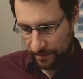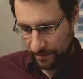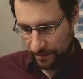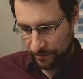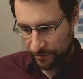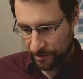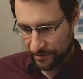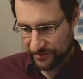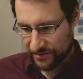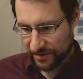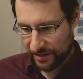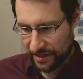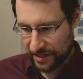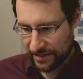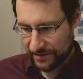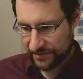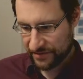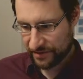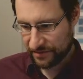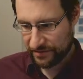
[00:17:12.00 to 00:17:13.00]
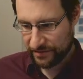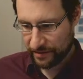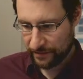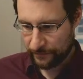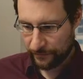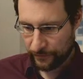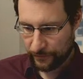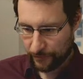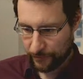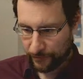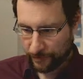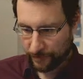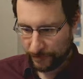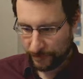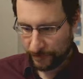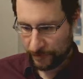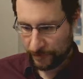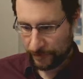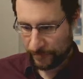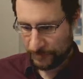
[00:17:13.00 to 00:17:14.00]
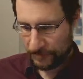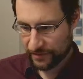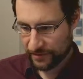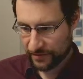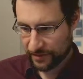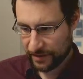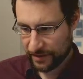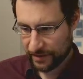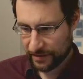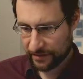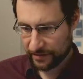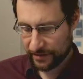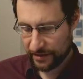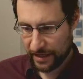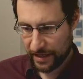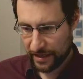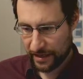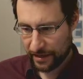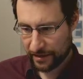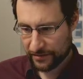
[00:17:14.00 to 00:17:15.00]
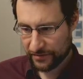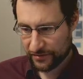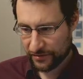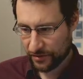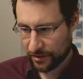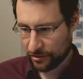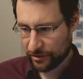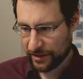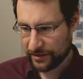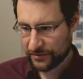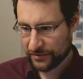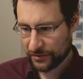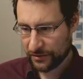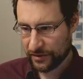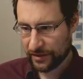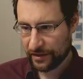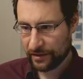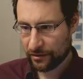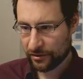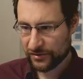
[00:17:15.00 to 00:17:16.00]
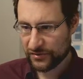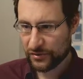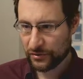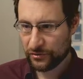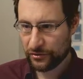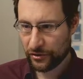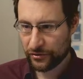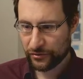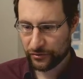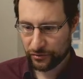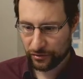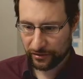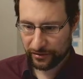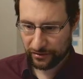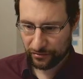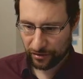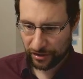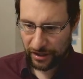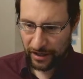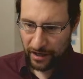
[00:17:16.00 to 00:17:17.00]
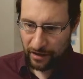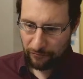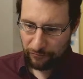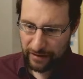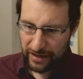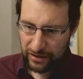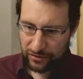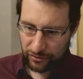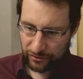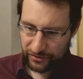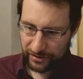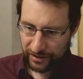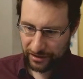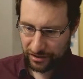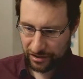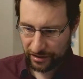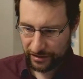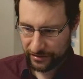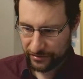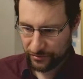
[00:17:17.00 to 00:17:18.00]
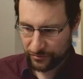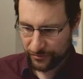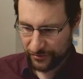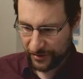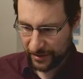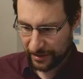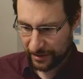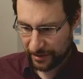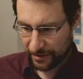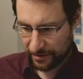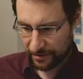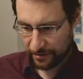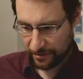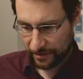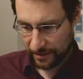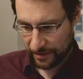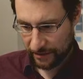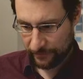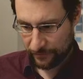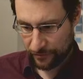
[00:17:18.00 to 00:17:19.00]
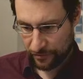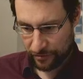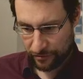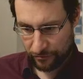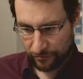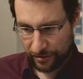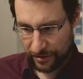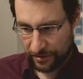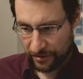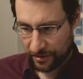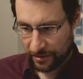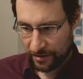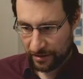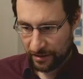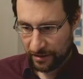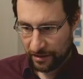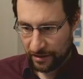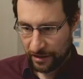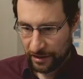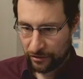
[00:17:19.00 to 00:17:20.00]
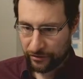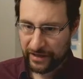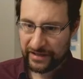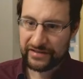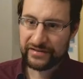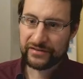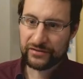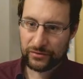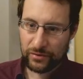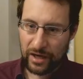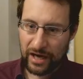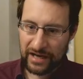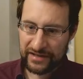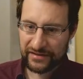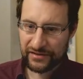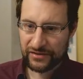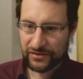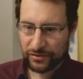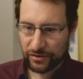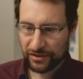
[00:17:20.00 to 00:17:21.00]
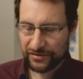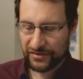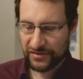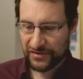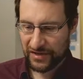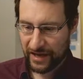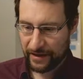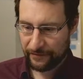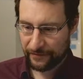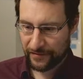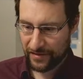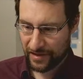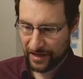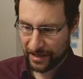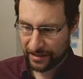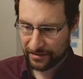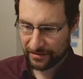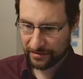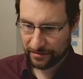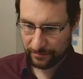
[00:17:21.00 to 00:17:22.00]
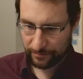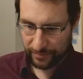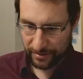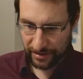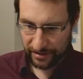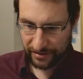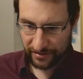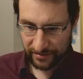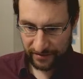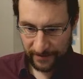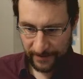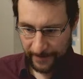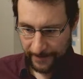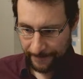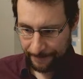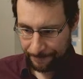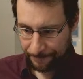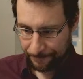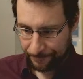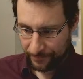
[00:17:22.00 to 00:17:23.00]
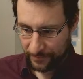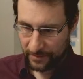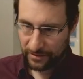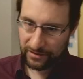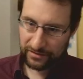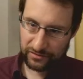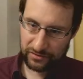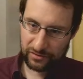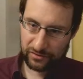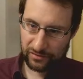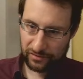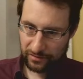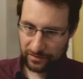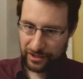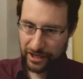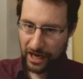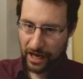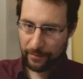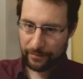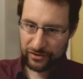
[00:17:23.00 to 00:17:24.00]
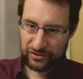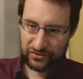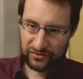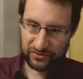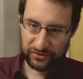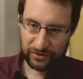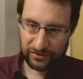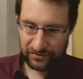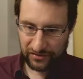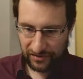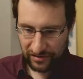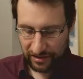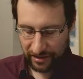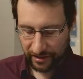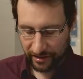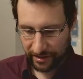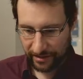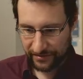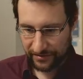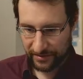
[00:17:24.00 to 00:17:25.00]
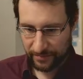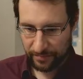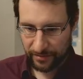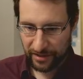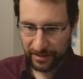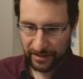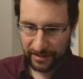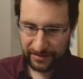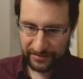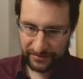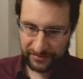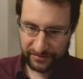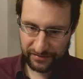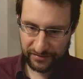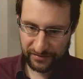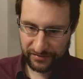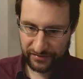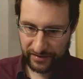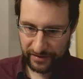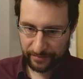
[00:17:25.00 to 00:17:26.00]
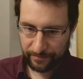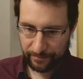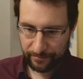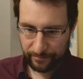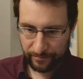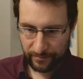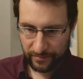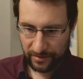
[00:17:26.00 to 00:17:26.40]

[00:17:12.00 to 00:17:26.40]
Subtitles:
nonetheless there were occurrences like years. Okay, so although no, we could actually, do they ever? Okay, so other sources have that, but. Although garbage sources like ACPI is also